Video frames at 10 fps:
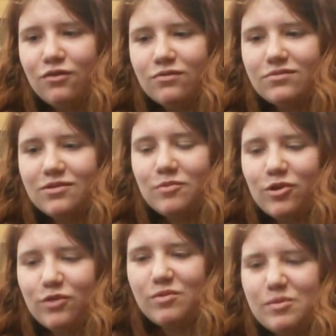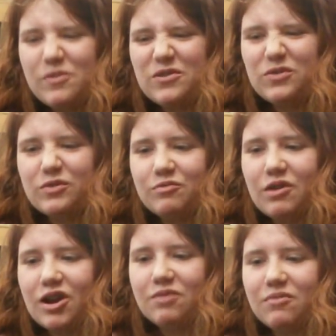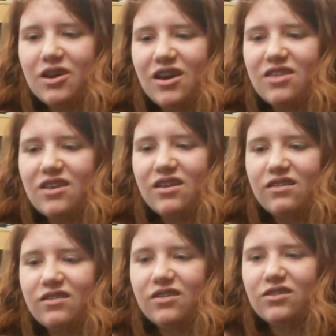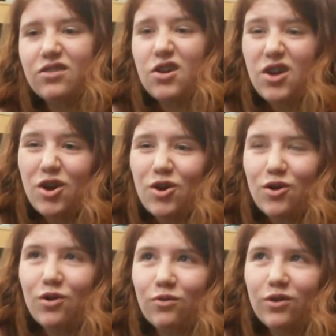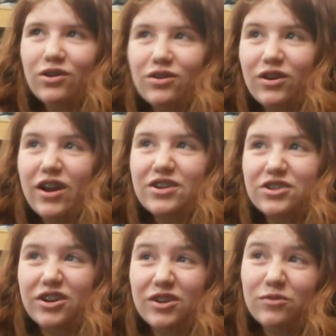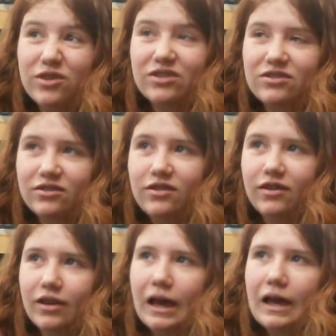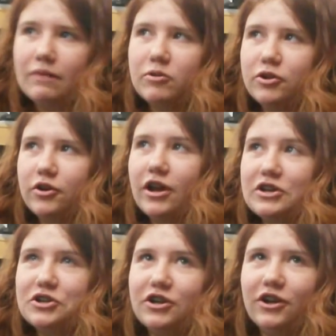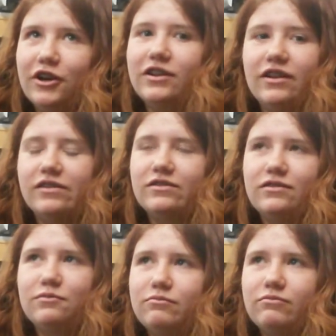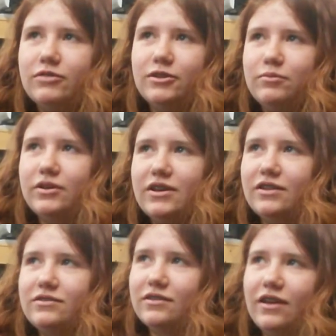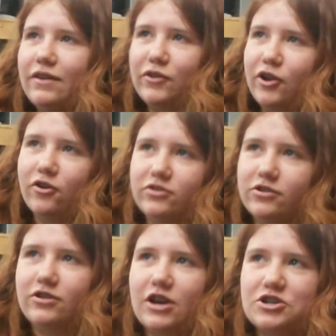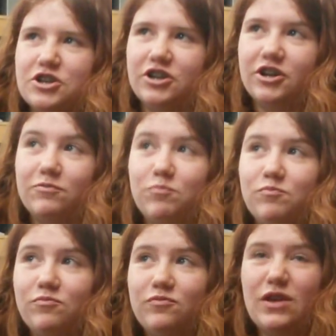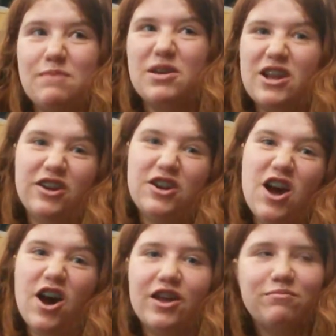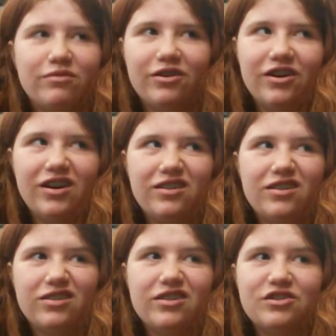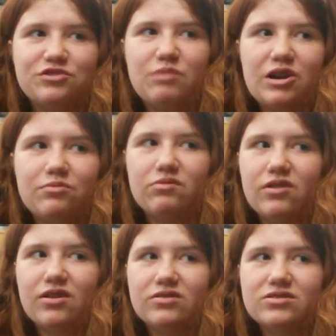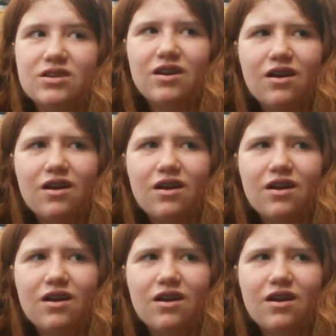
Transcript: Some other people that's inspired me, I think, is One Direction, which, yeah, I'm a Directioner. It's every girl's a Directioner, they admit it or not, but I think they're inspired me because